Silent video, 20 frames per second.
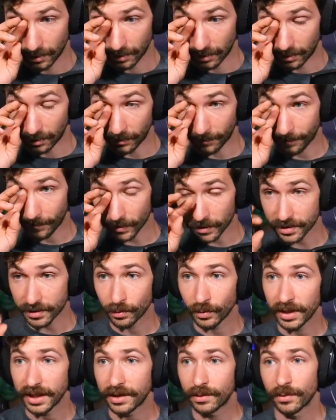The first
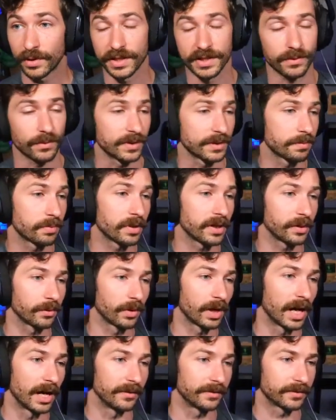week was was pretty
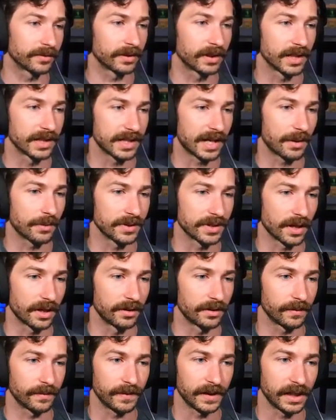rough because I was
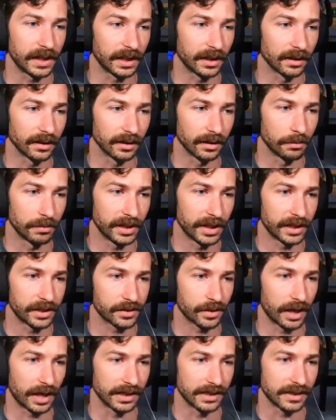underfeeding a little bit,
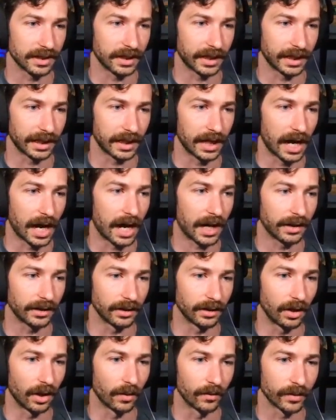trying to like oh, not
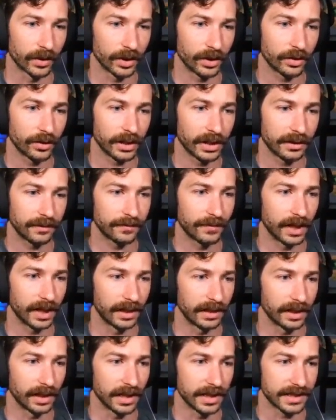overdo it.
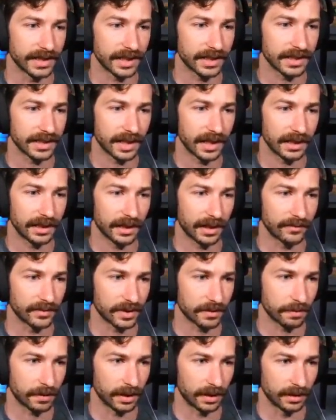And uh, since then, yeah, I've
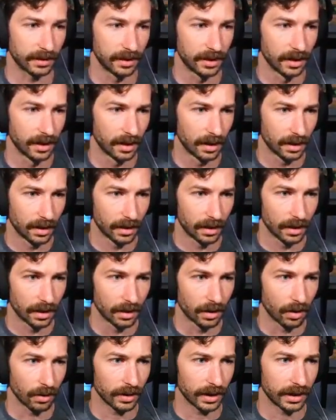just been.
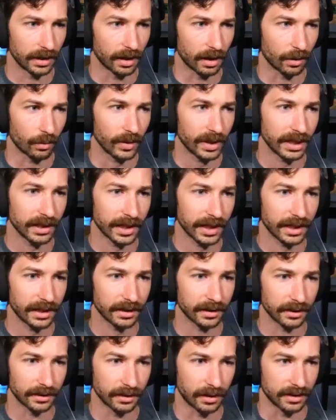This, Hold uh, on, are we uh, like
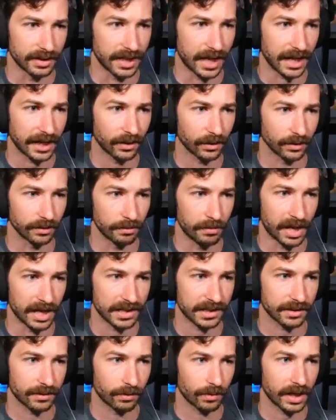a, a, tangled
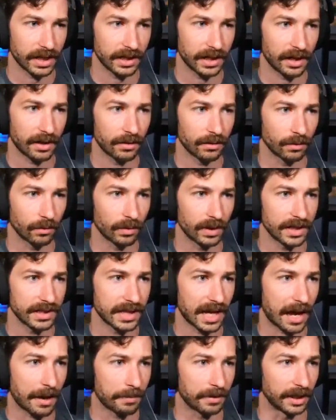mess right now? What is
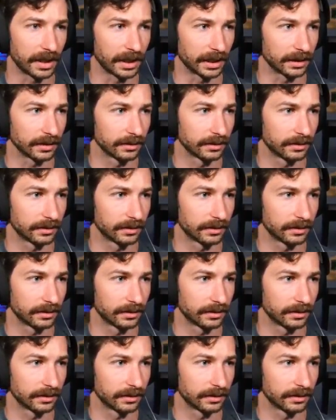happening?